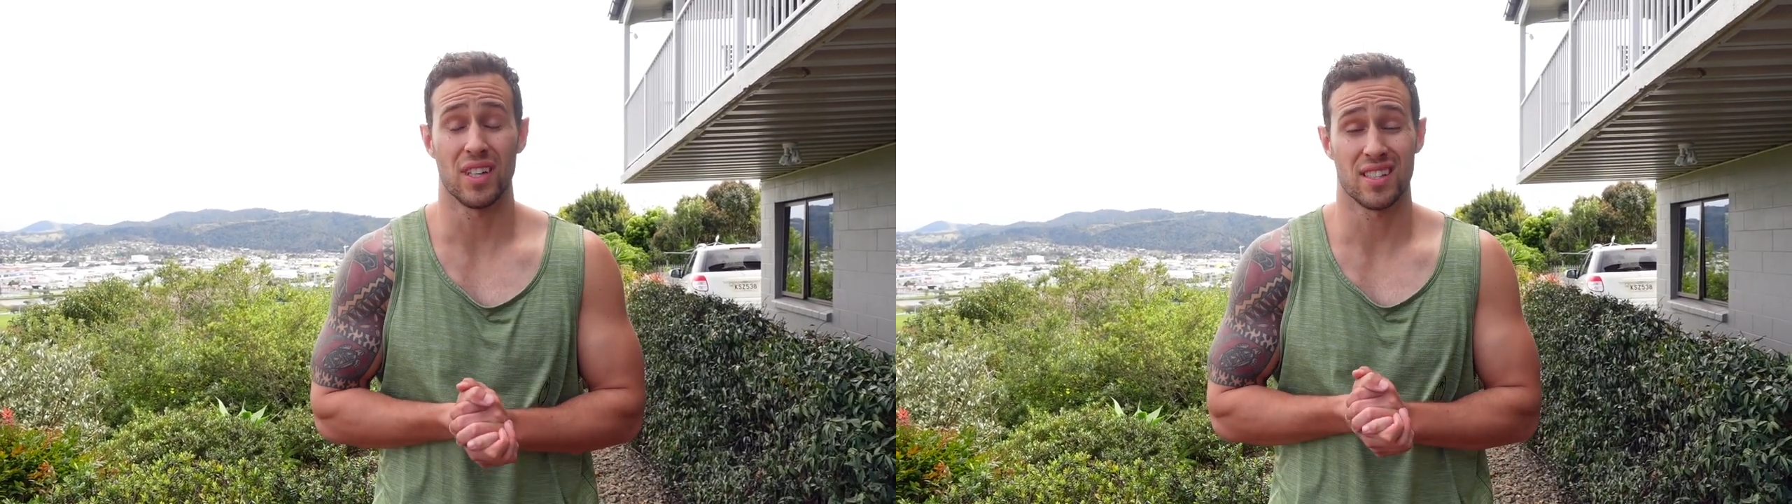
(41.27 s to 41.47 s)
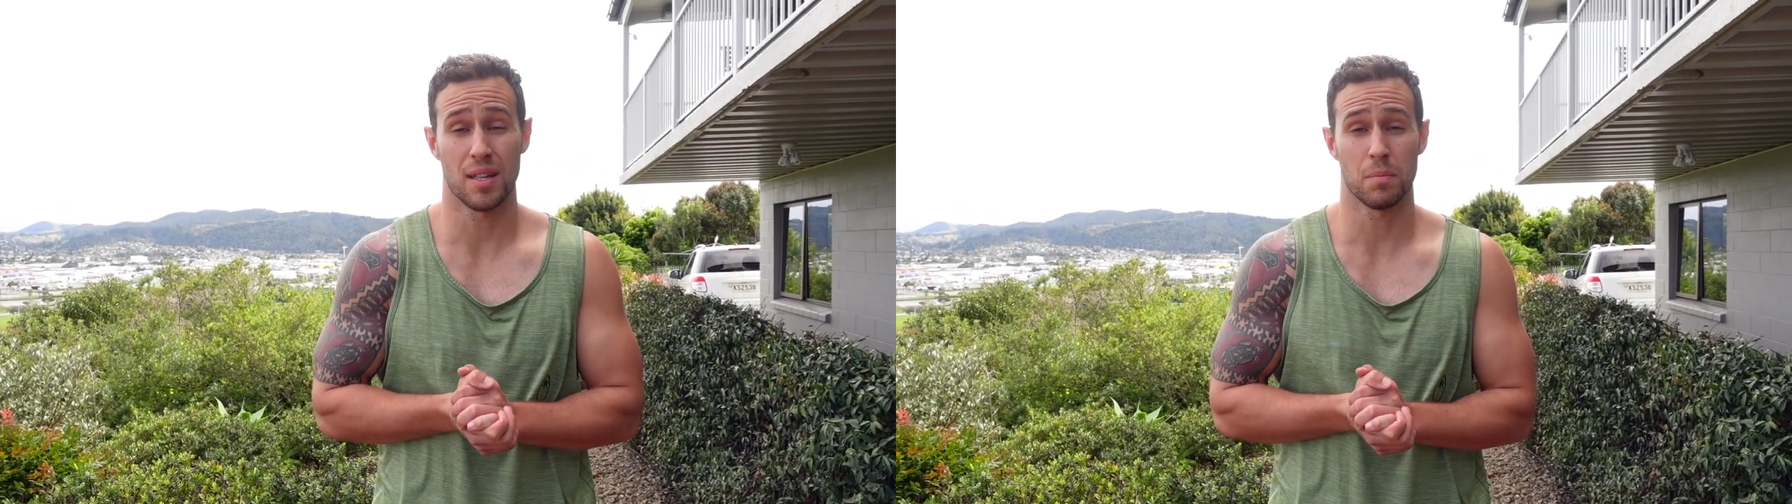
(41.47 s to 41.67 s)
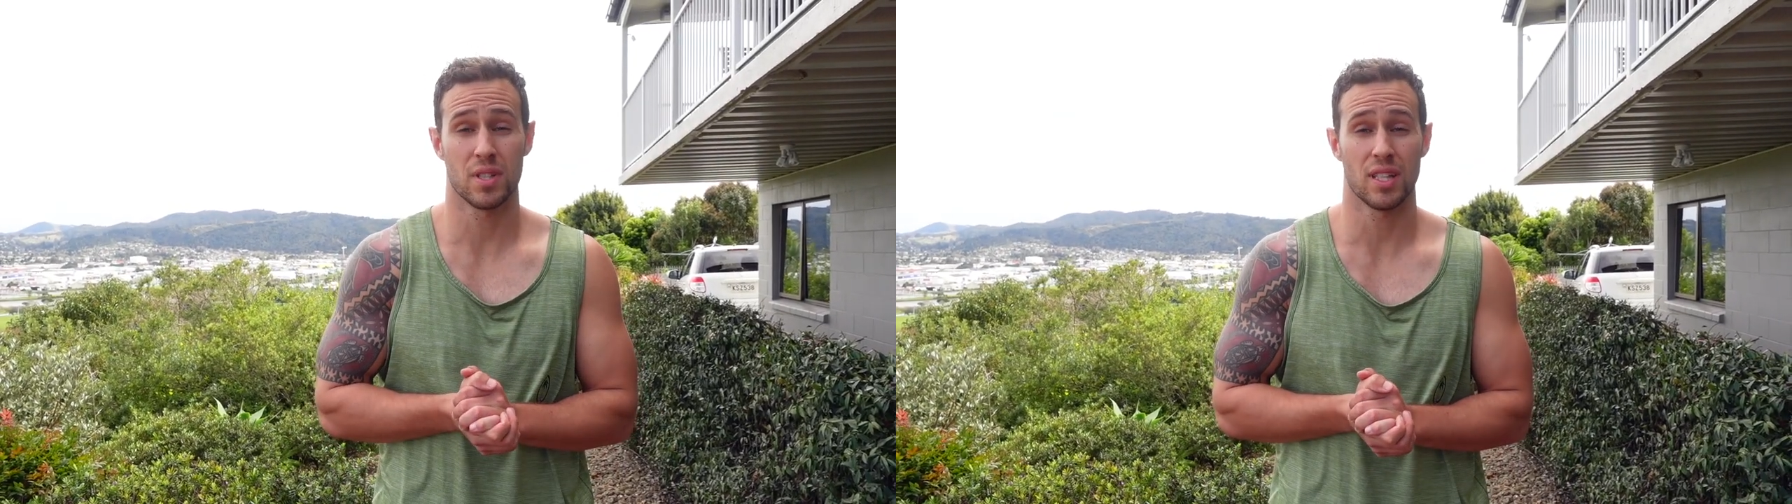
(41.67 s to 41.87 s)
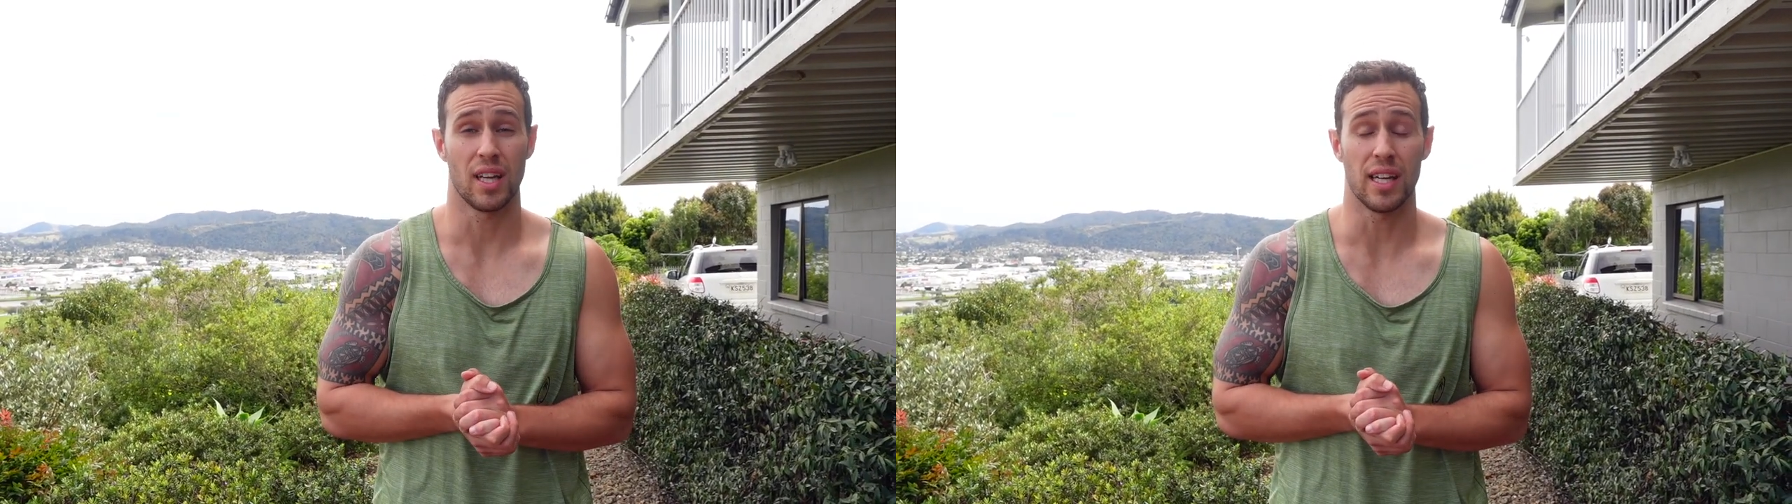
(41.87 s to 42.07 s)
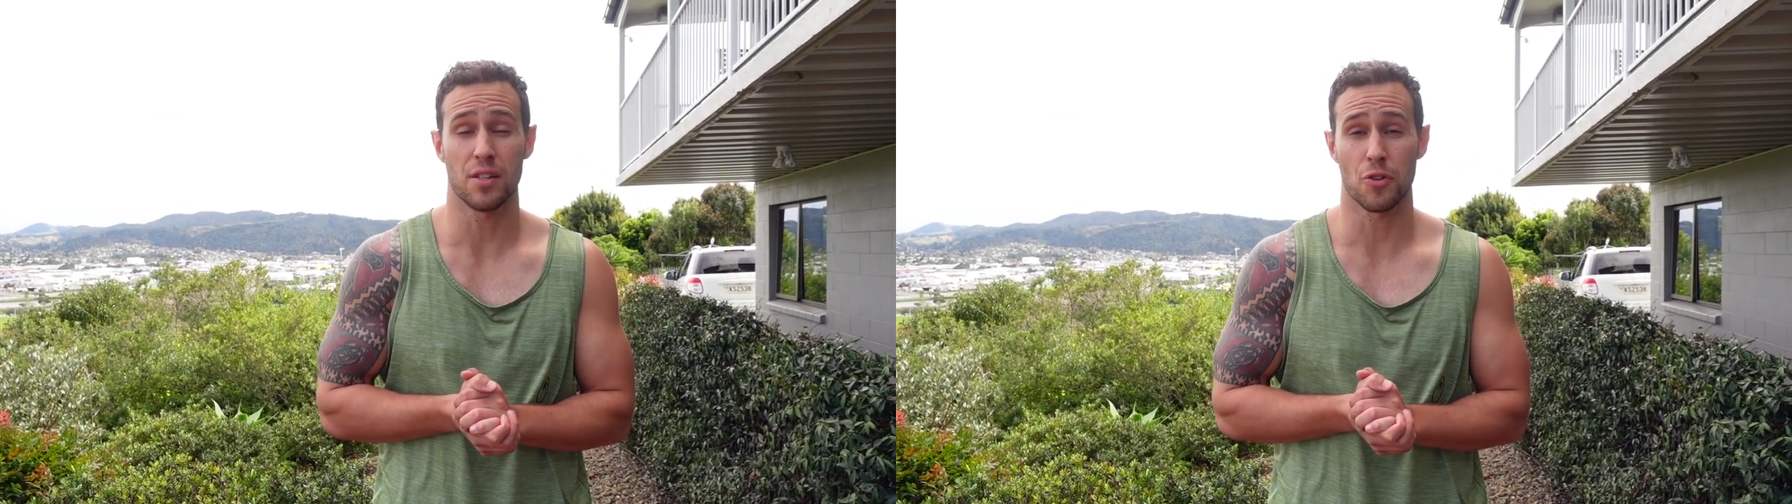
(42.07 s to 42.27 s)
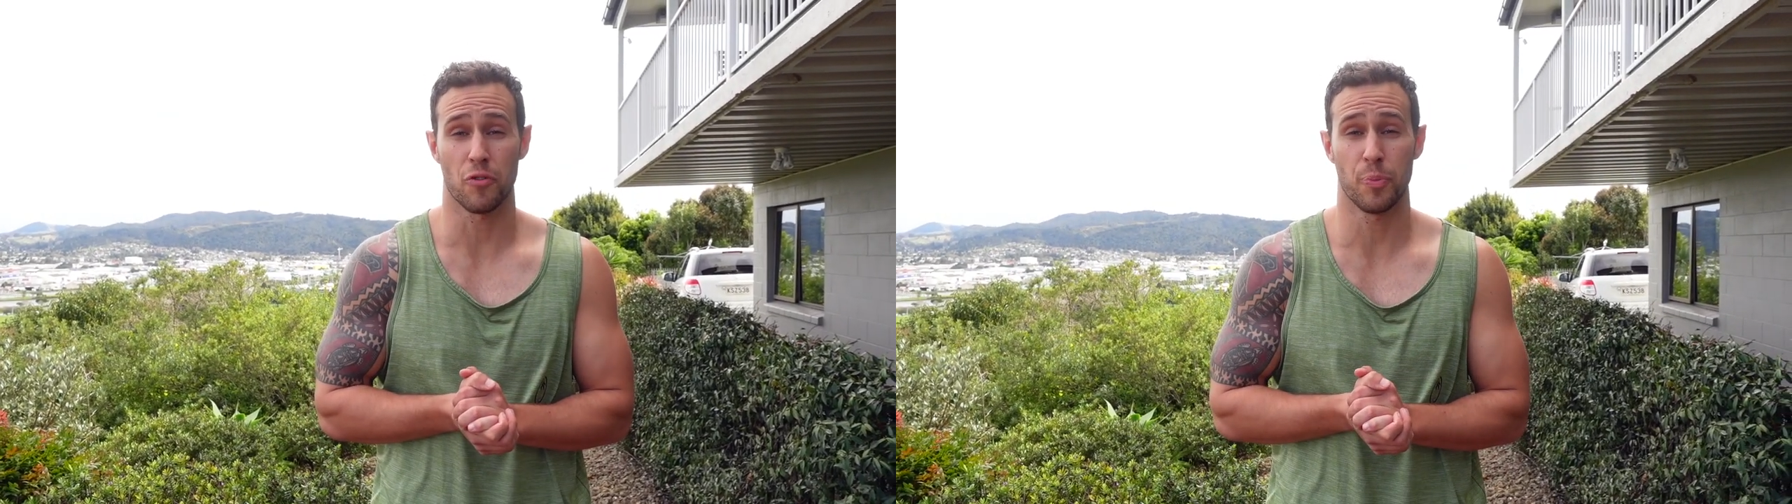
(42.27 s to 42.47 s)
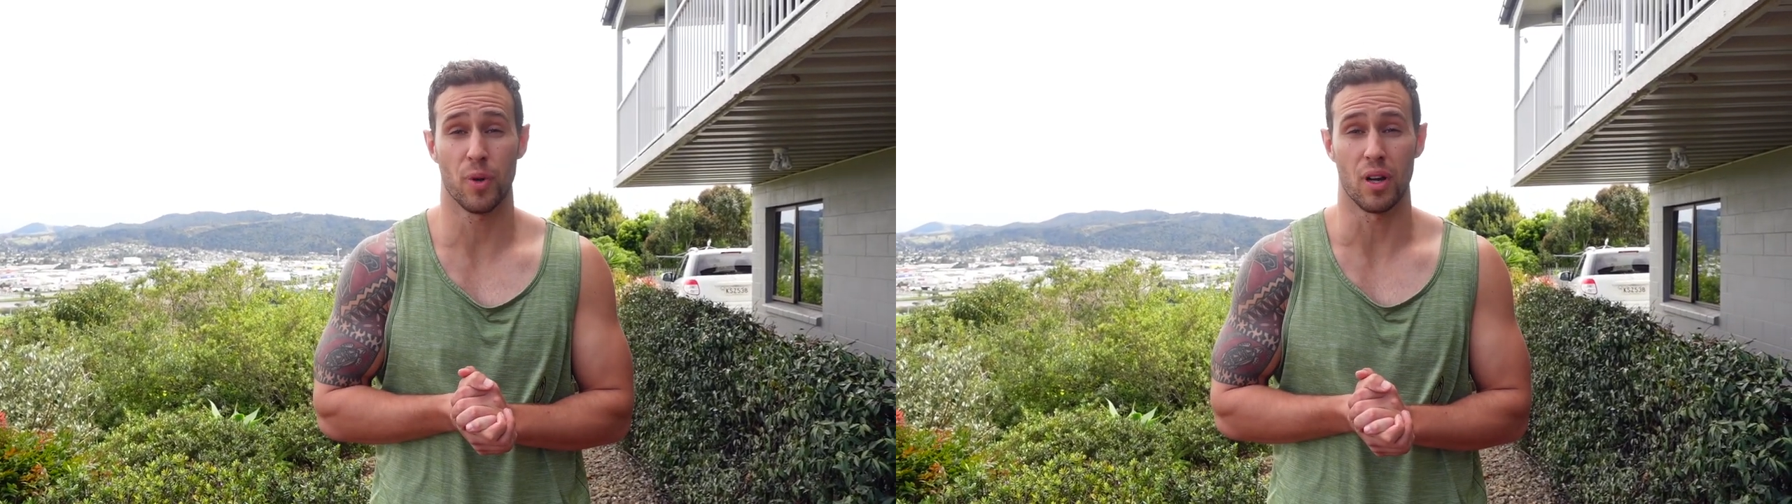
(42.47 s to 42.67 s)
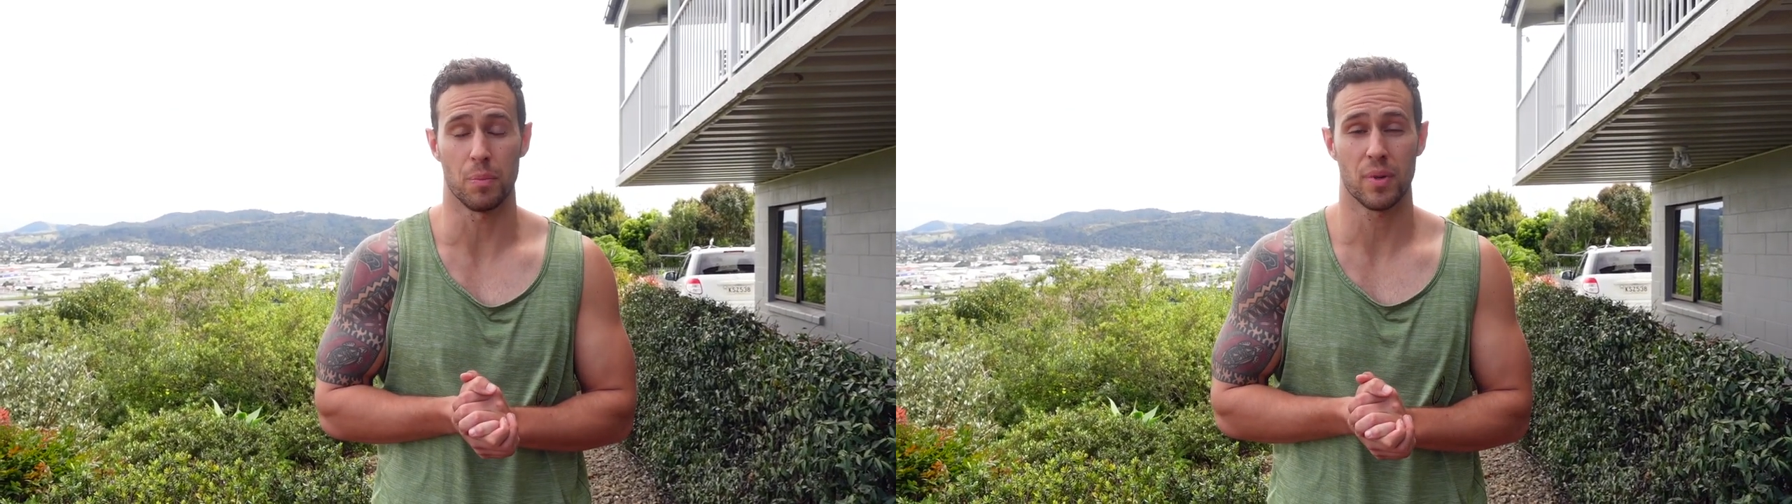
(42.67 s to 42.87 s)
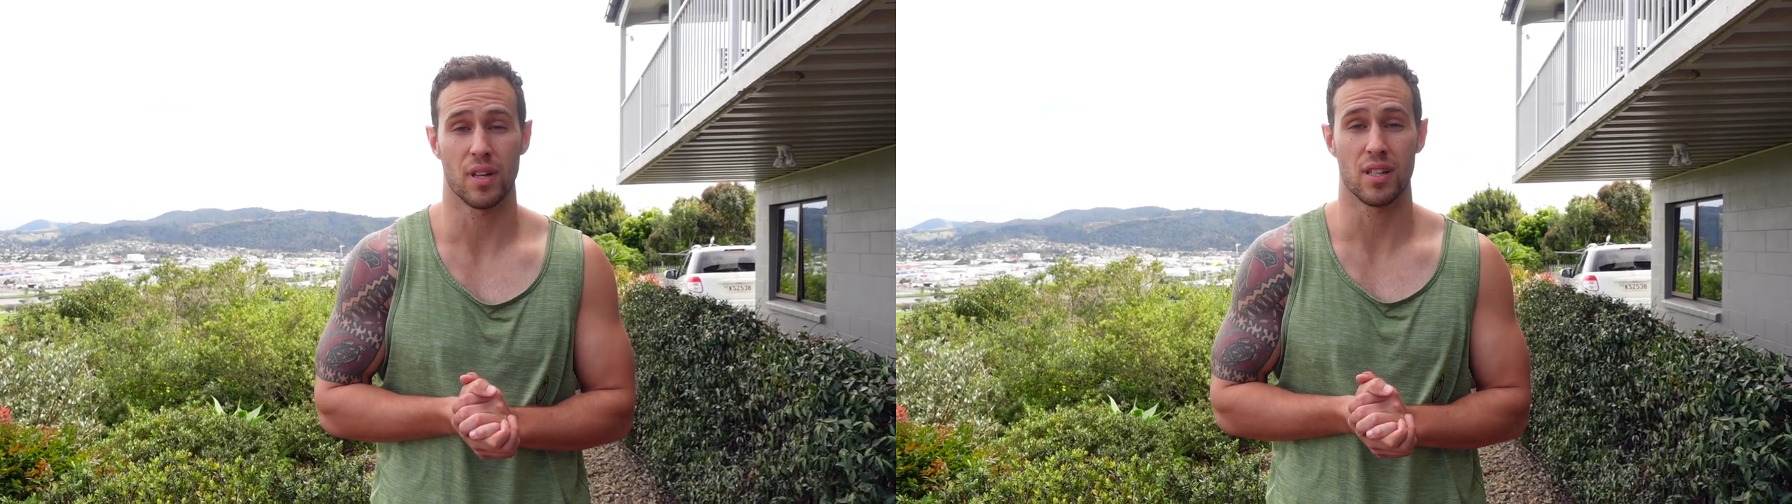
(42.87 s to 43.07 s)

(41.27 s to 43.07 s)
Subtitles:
attempt any sort of pull-up,